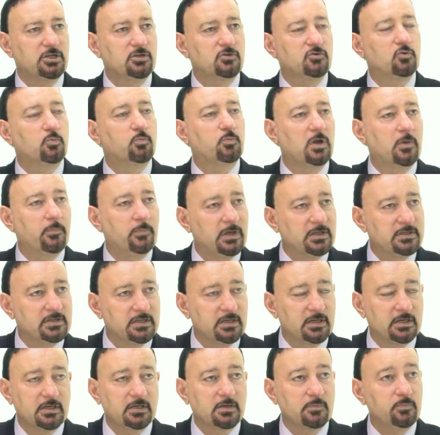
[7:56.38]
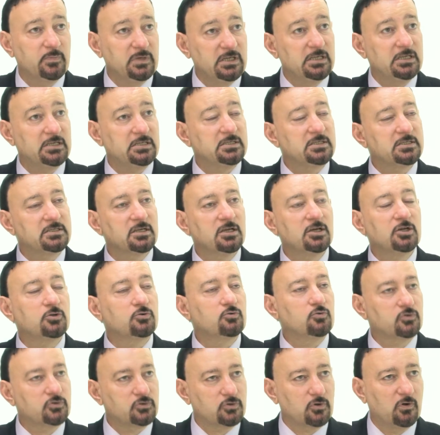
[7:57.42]
diplomatic means to
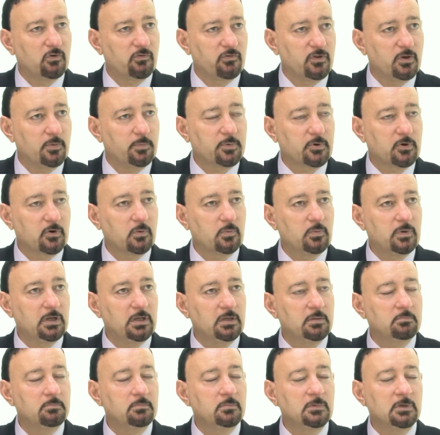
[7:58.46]
solve the problem